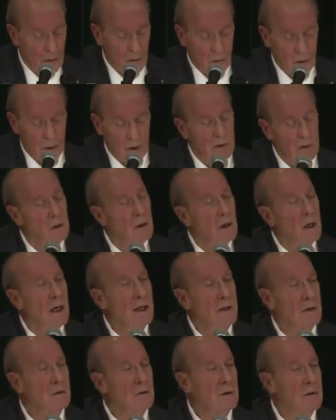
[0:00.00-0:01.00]
Well,
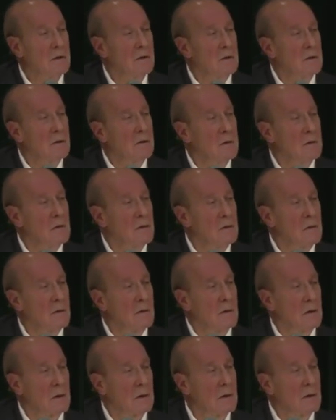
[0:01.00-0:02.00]
I could
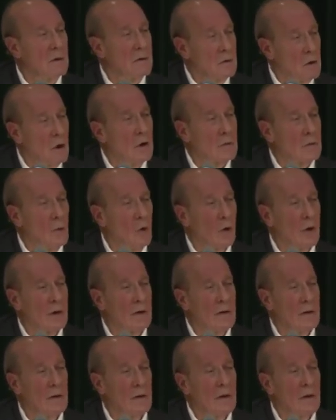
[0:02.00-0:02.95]
talk more.